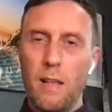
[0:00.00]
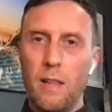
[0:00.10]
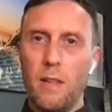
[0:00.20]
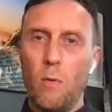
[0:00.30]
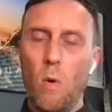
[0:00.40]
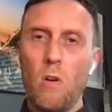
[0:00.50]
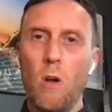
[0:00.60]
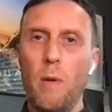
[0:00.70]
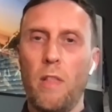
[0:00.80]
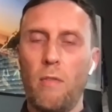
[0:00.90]
the one
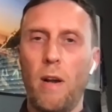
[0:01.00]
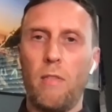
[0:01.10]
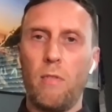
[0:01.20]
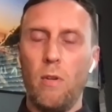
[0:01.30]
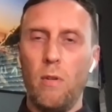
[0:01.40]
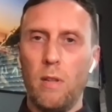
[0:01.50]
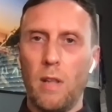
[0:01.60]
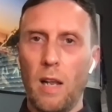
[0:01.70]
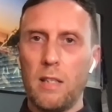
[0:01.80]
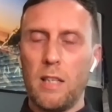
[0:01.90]
common thread through
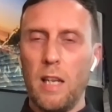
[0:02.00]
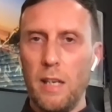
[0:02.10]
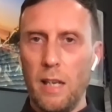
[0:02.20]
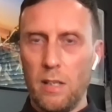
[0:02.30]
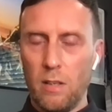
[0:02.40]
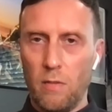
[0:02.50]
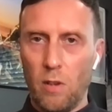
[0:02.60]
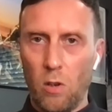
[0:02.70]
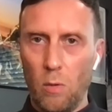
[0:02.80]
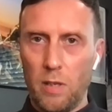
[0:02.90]
the last 10 years of
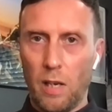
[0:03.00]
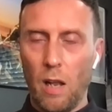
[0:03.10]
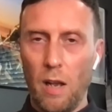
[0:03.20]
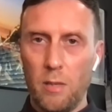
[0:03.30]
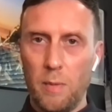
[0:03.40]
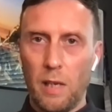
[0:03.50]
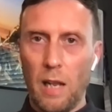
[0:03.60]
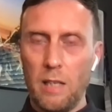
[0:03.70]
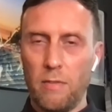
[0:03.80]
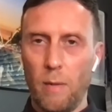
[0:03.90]
the club's decline has been the
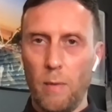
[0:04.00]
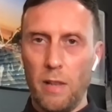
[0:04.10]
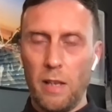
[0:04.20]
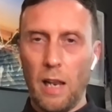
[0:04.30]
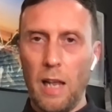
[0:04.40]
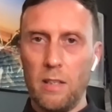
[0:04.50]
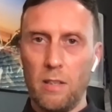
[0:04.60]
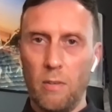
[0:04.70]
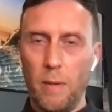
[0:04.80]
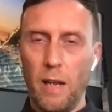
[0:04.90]
Glazer family, and the
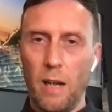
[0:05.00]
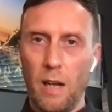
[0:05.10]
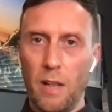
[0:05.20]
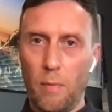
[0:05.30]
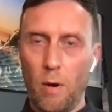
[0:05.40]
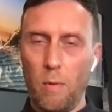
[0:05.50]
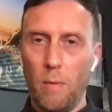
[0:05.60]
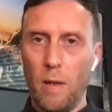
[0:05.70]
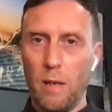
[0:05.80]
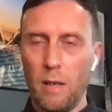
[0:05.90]
Glazers, for me, are, are the
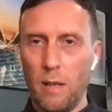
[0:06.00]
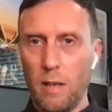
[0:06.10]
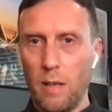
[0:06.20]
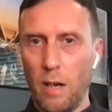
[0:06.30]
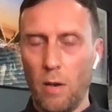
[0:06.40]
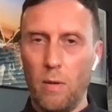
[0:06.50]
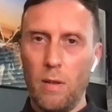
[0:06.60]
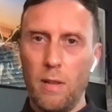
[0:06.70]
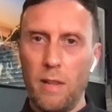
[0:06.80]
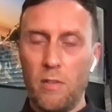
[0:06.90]
problem. And, you know,
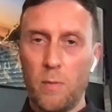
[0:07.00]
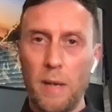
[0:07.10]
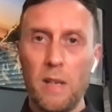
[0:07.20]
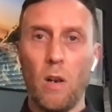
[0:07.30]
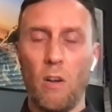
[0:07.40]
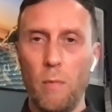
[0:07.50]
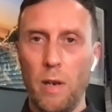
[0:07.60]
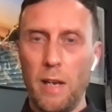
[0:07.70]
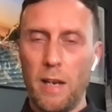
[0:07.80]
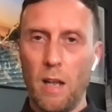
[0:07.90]
they've spent a lot of
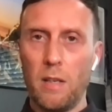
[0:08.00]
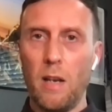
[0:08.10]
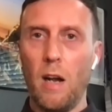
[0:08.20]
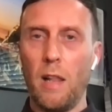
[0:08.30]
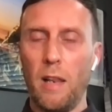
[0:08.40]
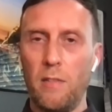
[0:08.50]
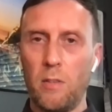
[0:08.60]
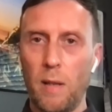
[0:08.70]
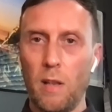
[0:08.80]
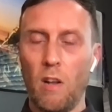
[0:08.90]
money. You can't deny that. They've
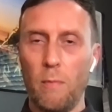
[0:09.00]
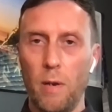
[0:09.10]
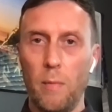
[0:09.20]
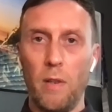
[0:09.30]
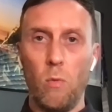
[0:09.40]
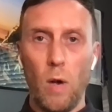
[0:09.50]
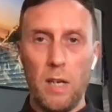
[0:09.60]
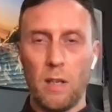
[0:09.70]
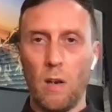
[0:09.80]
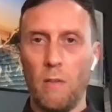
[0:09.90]
spent a lot of money, but they've
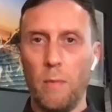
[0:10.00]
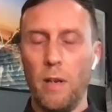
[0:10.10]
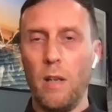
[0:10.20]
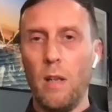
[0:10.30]
wasted a lot of money.